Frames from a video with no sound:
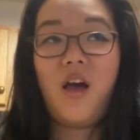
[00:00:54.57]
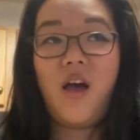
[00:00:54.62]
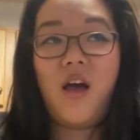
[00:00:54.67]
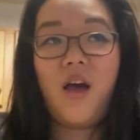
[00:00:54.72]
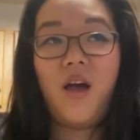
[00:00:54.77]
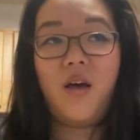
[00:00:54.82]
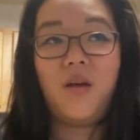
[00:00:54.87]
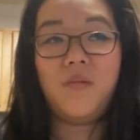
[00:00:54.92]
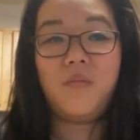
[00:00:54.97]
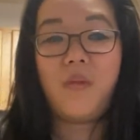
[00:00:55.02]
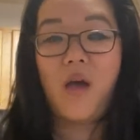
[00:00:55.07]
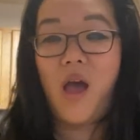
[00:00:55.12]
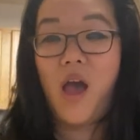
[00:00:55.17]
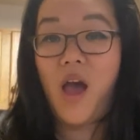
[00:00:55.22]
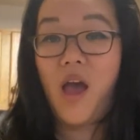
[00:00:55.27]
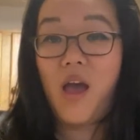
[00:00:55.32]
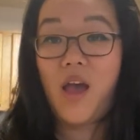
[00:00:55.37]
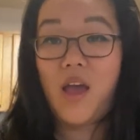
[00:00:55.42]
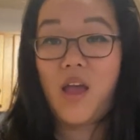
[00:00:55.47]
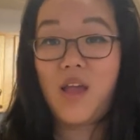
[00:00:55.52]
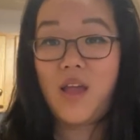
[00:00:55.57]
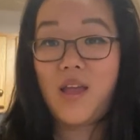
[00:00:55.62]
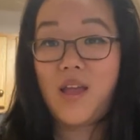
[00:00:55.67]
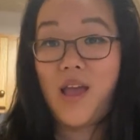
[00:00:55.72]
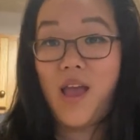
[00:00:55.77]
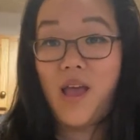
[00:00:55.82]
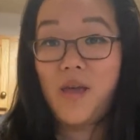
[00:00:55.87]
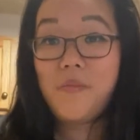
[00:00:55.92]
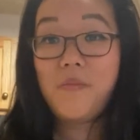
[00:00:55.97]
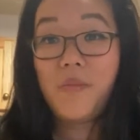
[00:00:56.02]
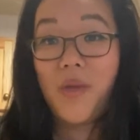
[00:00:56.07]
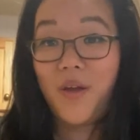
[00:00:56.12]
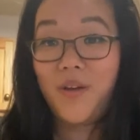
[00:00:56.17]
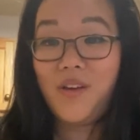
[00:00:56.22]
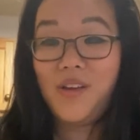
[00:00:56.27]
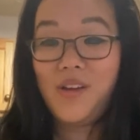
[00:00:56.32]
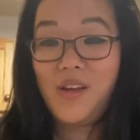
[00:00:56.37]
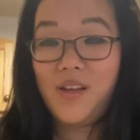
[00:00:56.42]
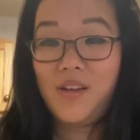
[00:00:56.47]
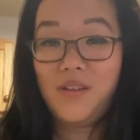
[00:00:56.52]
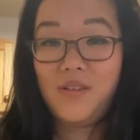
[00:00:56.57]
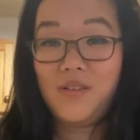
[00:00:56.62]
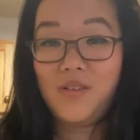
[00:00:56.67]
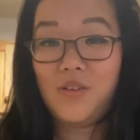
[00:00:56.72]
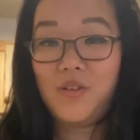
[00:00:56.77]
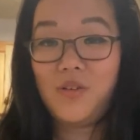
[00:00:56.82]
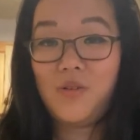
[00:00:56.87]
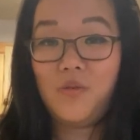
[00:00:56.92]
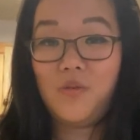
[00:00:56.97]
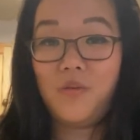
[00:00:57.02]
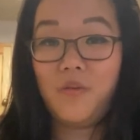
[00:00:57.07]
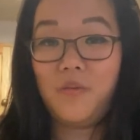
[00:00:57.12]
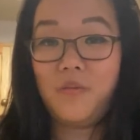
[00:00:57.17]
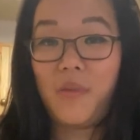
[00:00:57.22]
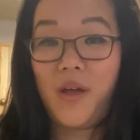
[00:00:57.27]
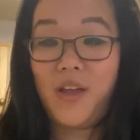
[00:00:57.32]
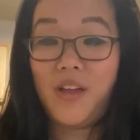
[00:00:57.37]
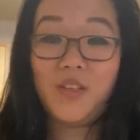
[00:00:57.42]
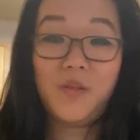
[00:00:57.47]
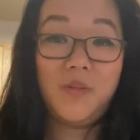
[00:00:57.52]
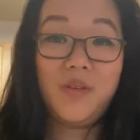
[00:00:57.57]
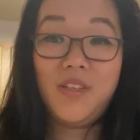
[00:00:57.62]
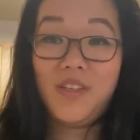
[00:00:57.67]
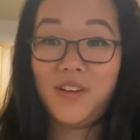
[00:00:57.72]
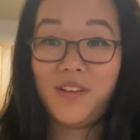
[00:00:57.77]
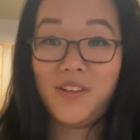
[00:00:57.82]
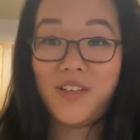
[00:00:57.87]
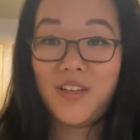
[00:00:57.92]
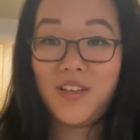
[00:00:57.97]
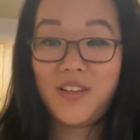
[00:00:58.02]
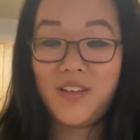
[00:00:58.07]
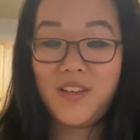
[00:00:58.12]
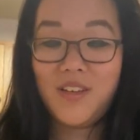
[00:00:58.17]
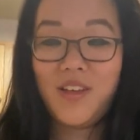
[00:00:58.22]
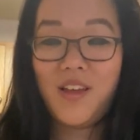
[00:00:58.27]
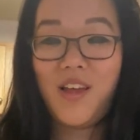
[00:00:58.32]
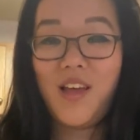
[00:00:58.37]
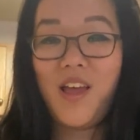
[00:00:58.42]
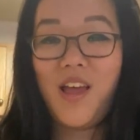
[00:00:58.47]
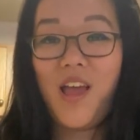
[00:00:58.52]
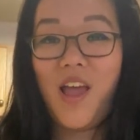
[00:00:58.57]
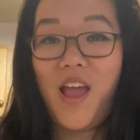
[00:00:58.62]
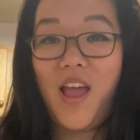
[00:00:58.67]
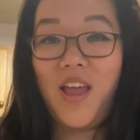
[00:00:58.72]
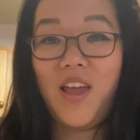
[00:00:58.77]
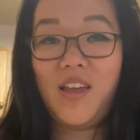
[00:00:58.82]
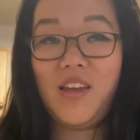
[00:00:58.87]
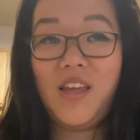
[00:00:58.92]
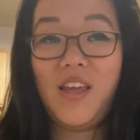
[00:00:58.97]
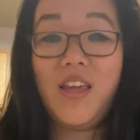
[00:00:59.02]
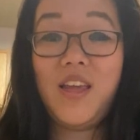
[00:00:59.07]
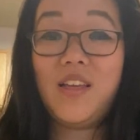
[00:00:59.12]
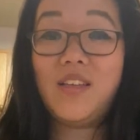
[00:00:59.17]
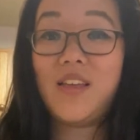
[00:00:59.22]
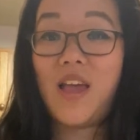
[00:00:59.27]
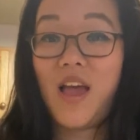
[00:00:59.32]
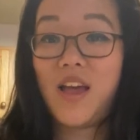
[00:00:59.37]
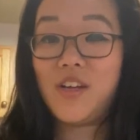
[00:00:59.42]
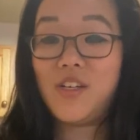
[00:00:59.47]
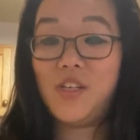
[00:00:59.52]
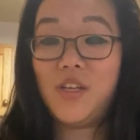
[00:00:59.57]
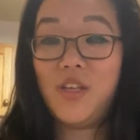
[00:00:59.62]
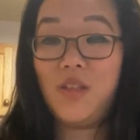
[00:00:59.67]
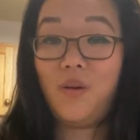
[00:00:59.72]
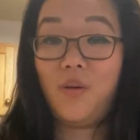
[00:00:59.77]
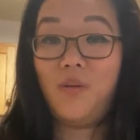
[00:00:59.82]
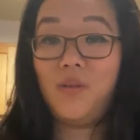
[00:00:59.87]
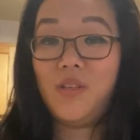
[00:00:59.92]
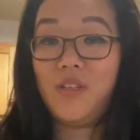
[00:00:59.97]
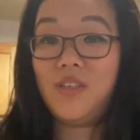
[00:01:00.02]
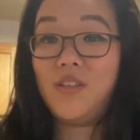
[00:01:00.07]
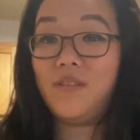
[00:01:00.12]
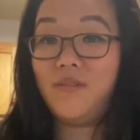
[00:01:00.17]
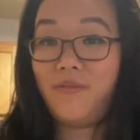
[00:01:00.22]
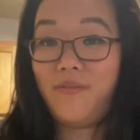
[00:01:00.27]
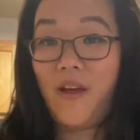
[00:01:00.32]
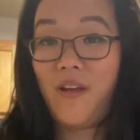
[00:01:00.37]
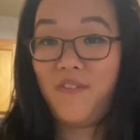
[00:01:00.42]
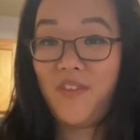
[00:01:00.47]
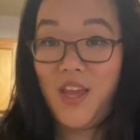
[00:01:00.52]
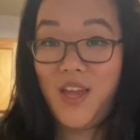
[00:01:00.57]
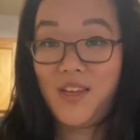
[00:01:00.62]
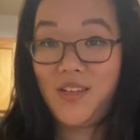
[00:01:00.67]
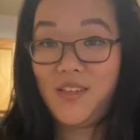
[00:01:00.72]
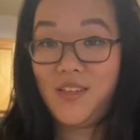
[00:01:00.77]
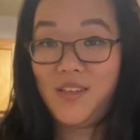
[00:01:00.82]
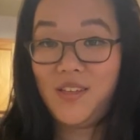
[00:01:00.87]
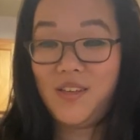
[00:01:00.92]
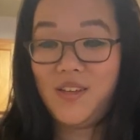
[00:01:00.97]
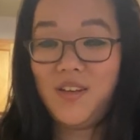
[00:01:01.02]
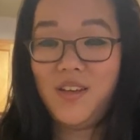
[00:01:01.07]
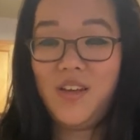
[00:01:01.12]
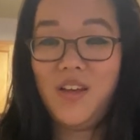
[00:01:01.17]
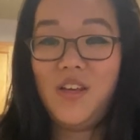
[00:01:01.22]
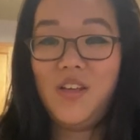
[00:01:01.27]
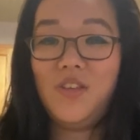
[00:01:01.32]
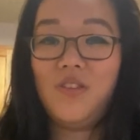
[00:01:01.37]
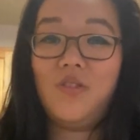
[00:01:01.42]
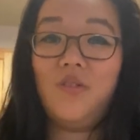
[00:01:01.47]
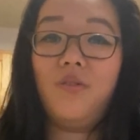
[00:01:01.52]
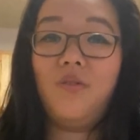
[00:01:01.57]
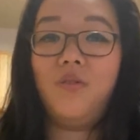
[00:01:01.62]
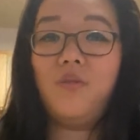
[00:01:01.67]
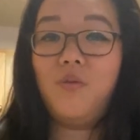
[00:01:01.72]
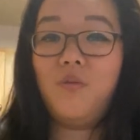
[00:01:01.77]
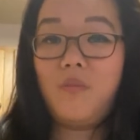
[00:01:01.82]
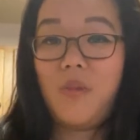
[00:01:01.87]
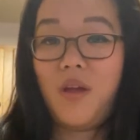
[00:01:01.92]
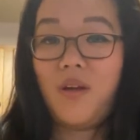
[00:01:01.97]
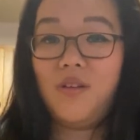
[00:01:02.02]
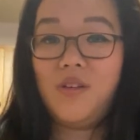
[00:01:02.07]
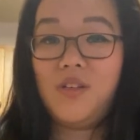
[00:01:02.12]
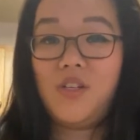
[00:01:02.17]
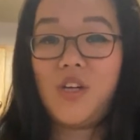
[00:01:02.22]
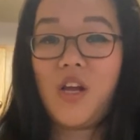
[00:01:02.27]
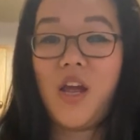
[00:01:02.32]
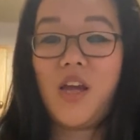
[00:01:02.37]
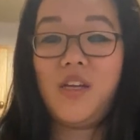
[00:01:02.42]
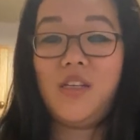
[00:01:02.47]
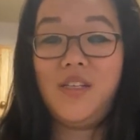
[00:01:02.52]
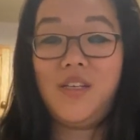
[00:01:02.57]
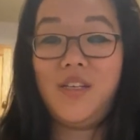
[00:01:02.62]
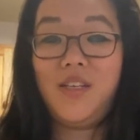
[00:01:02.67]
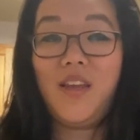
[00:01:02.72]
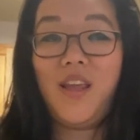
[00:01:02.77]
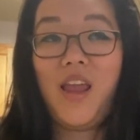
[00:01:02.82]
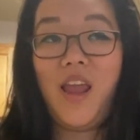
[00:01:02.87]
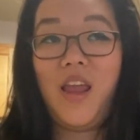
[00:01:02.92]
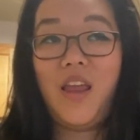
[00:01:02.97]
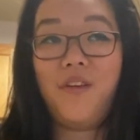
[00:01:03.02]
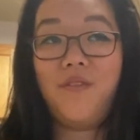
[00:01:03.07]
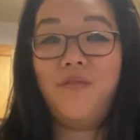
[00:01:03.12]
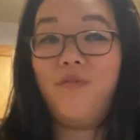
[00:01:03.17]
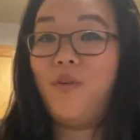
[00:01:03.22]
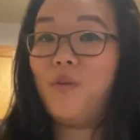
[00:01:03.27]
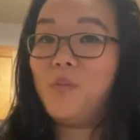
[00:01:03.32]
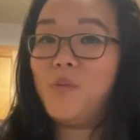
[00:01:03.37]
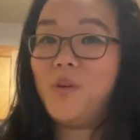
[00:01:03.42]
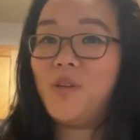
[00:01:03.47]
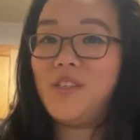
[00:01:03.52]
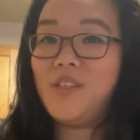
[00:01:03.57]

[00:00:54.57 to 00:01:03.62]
I am married to my husband, Dalton, and he is actually the oldest of 5 kids. So through marriage, I did gain 4 more